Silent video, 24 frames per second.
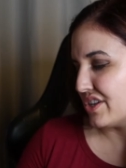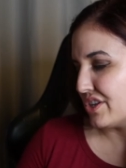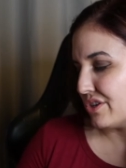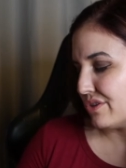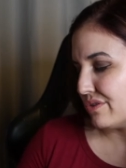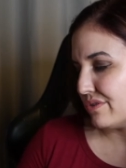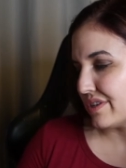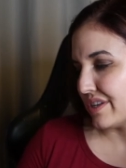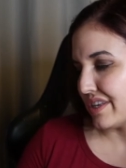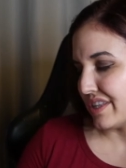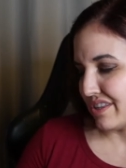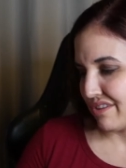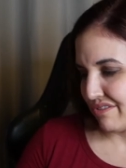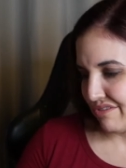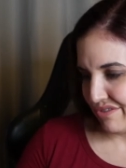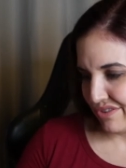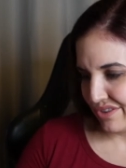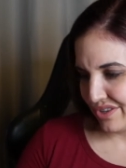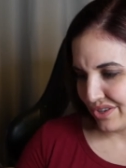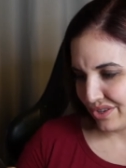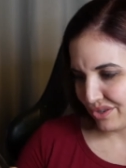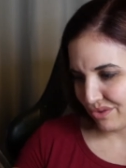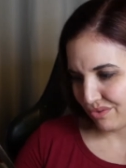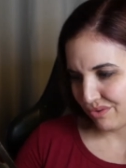note in the
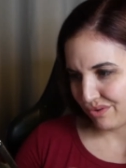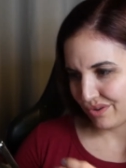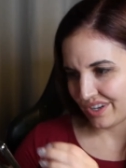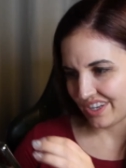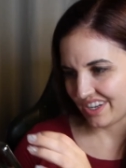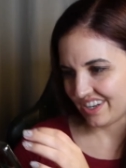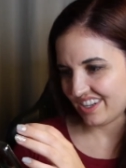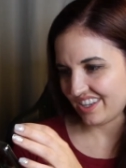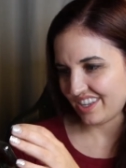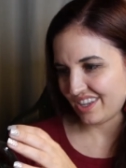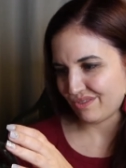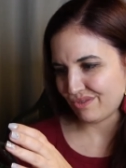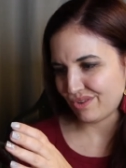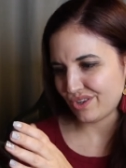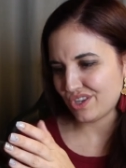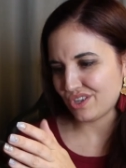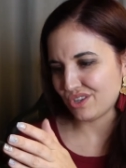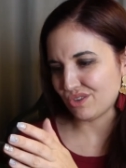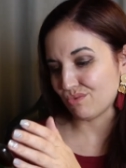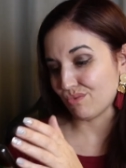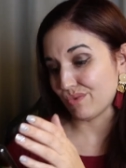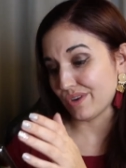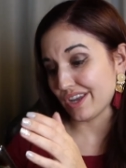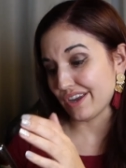first one,
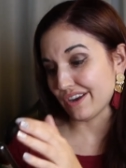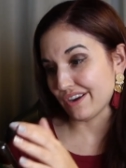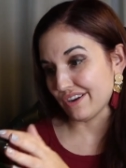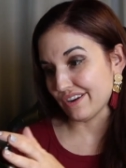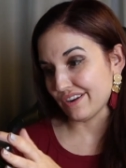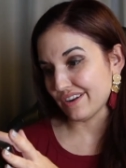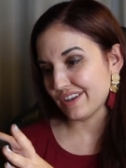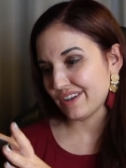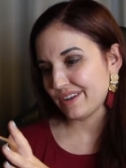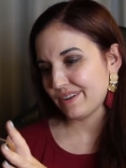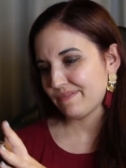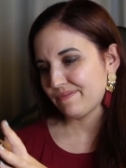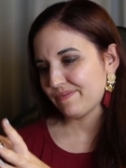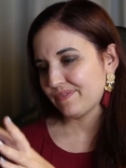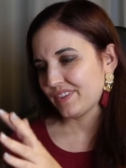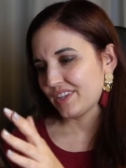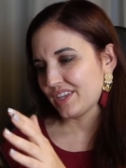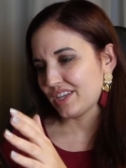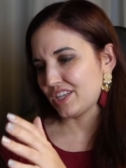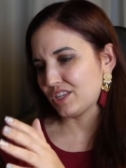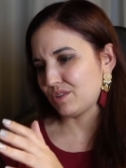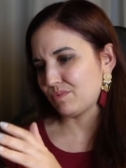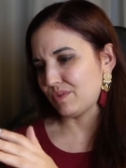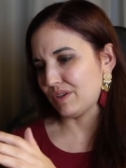which is weird.
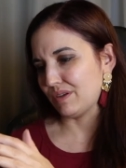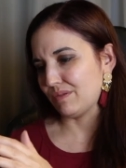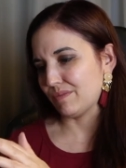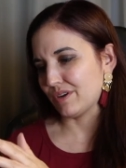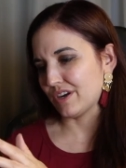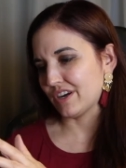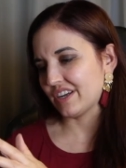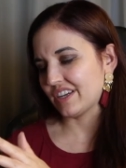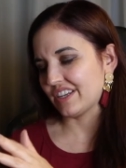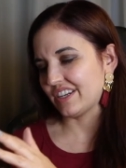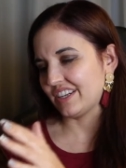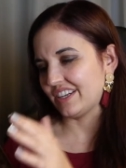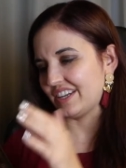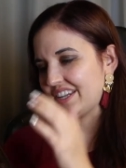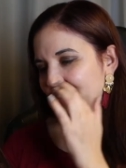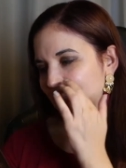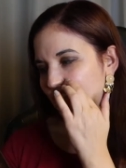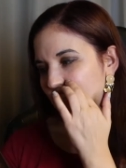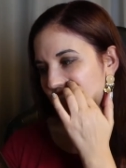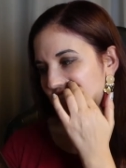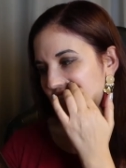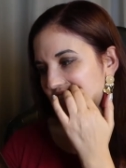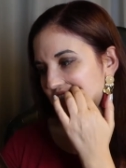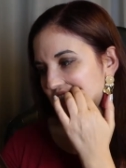It's being marketed
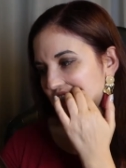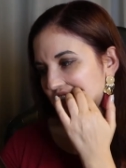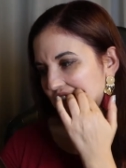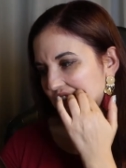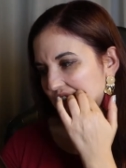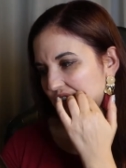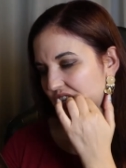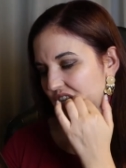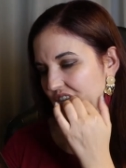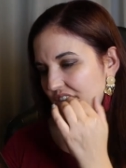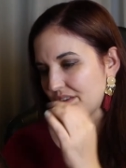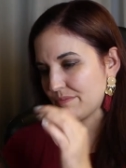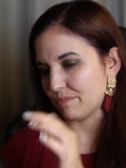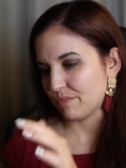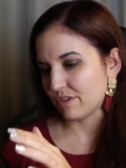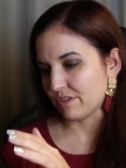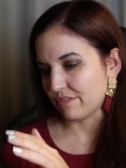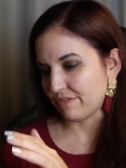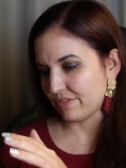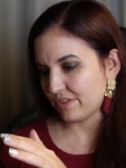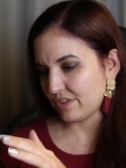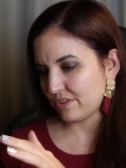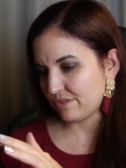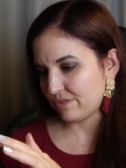as a Sakura
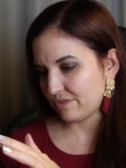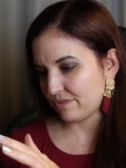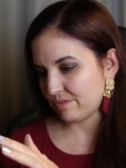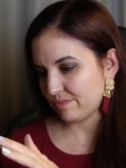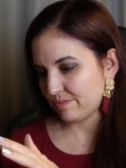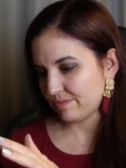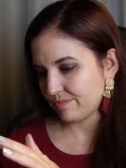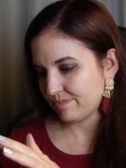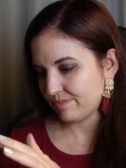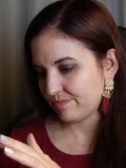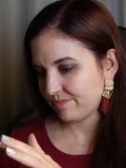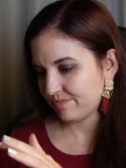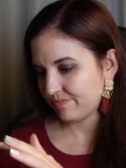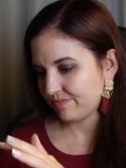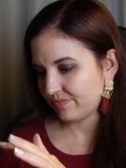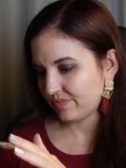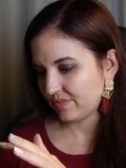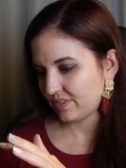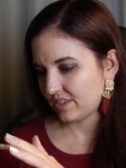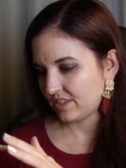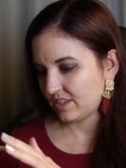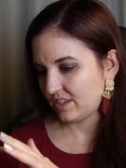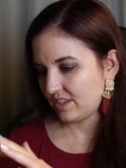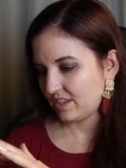perfume.
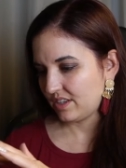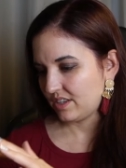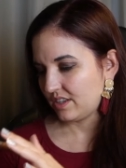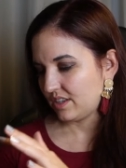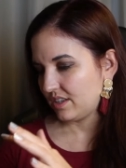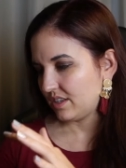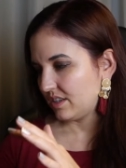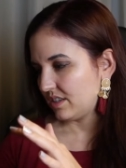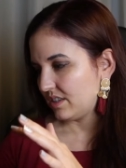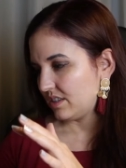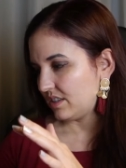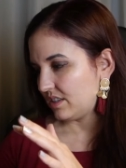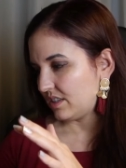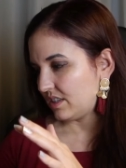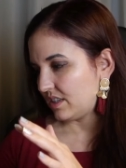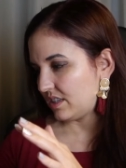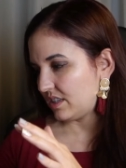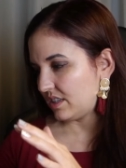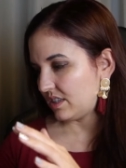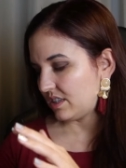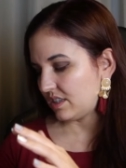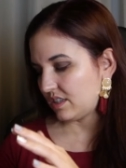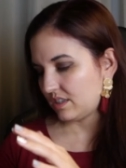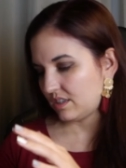
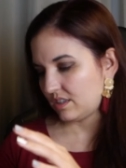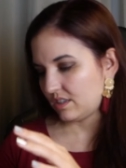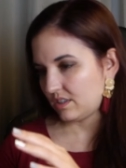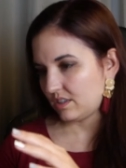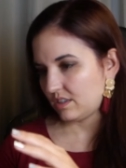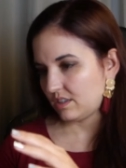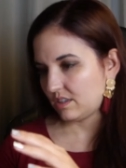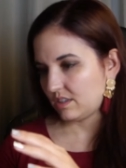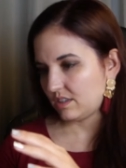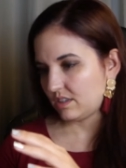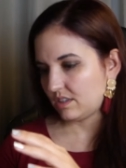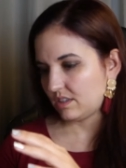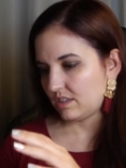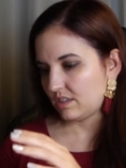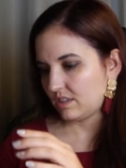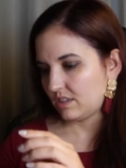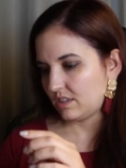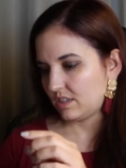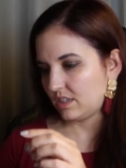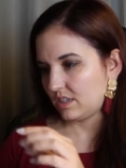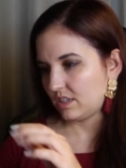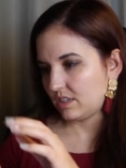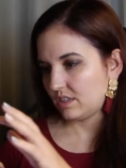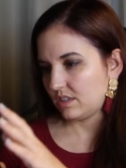The, uh,
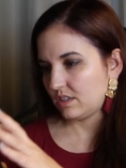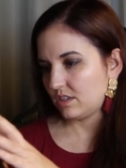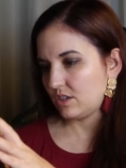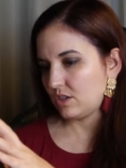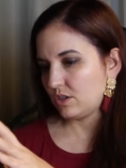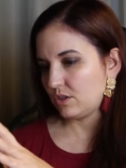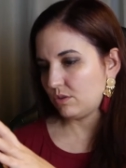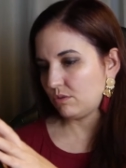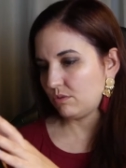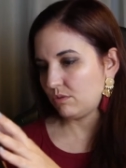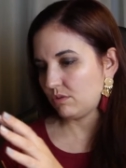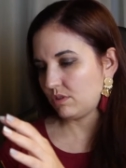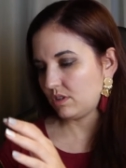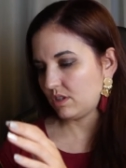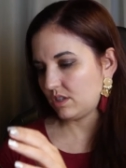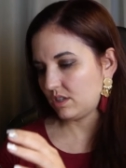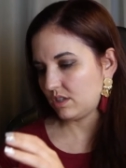no.